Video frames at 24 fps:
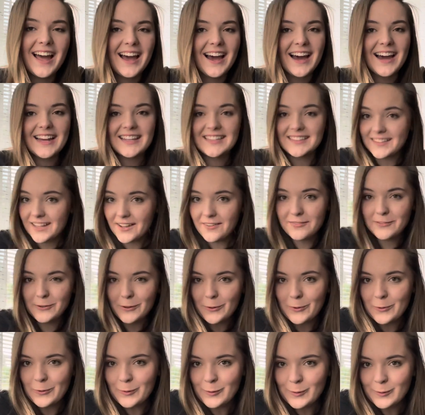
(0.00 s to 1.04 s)
I love the
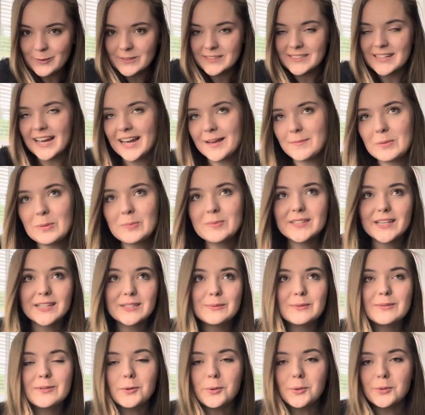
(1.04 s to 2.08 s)
gold. I'm obsessed
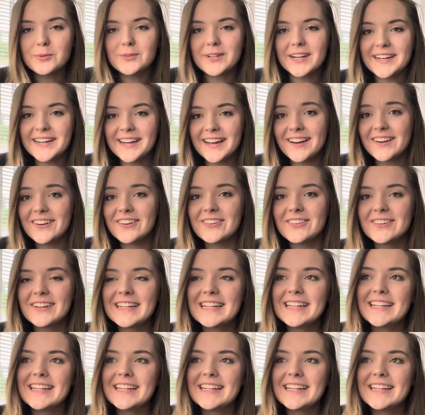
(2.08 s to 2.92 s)
with gold right now.